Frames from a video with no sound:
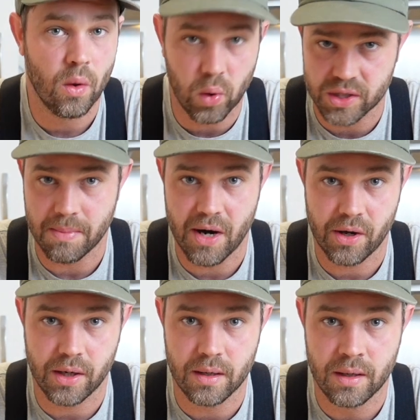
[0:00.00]
was
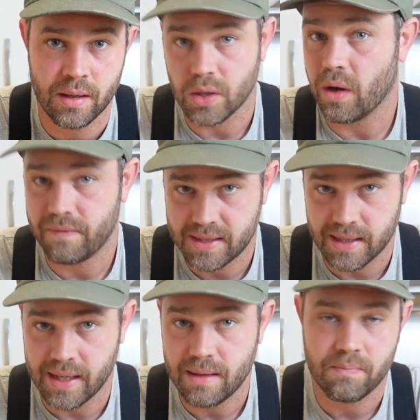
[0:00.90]
American. So
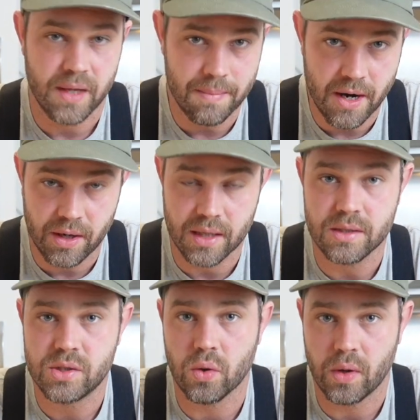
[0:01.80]
obviously the
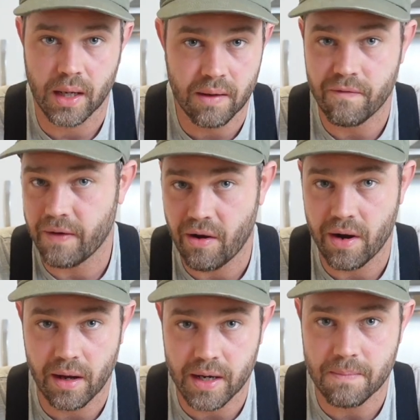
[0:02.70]
Americans talking in
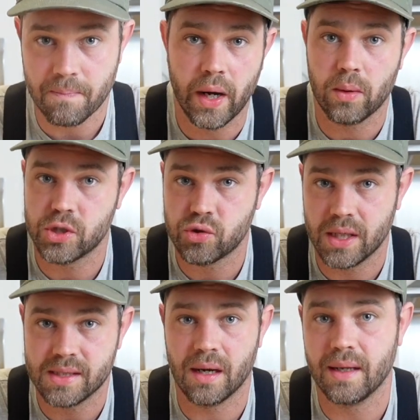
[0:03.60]
Fahrenheit, when I was trying
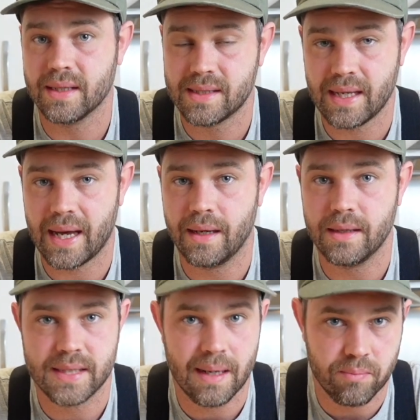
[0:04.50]
to
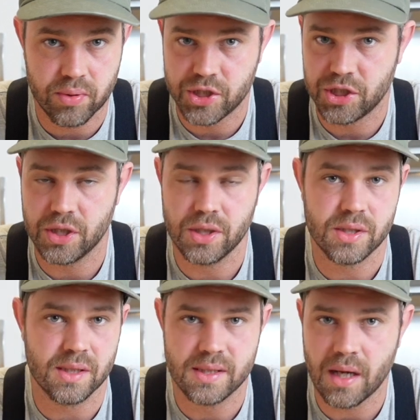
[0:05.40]
understand
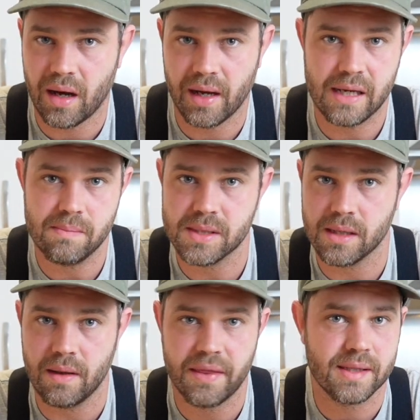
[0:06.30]
temperatures and times
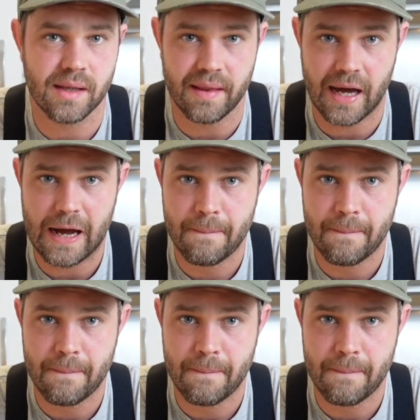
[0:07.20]
and things like that,